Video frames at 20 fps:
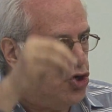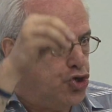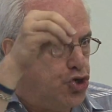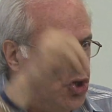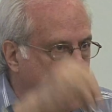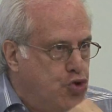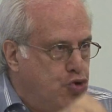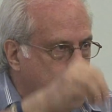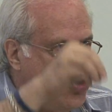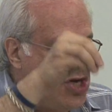
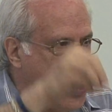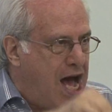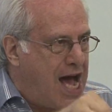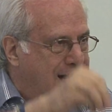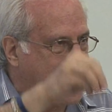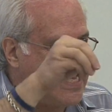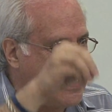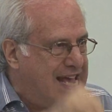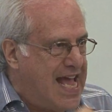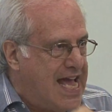do
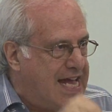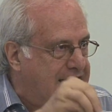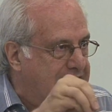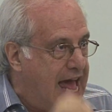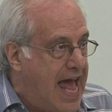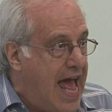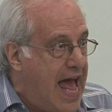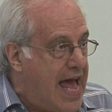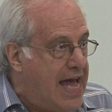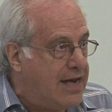not get
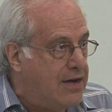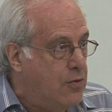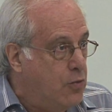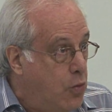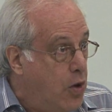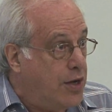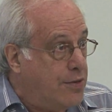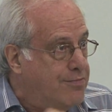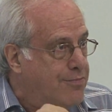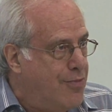at
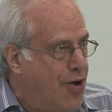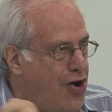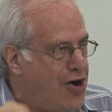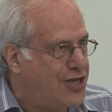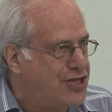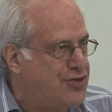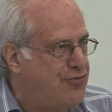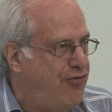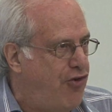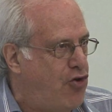what
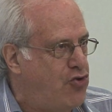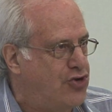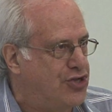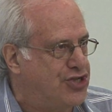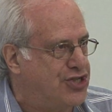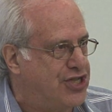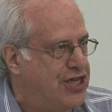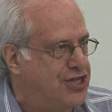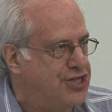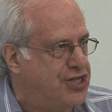Marx
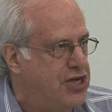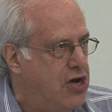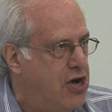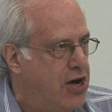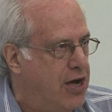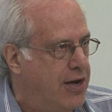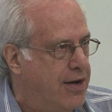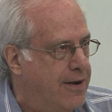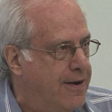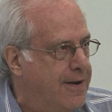focused us on,